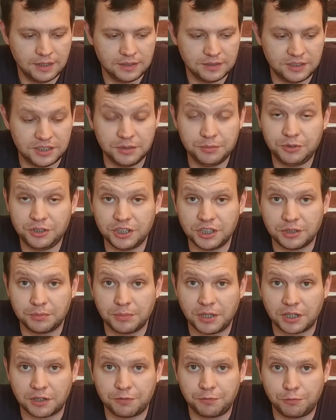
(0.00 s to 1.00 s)
Simchair
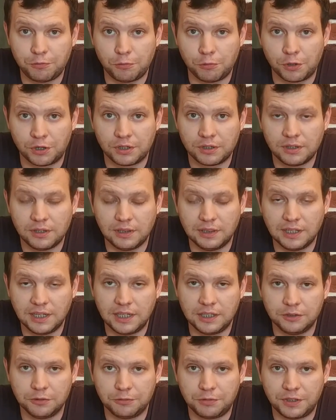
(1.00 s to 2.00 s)
MKIV line of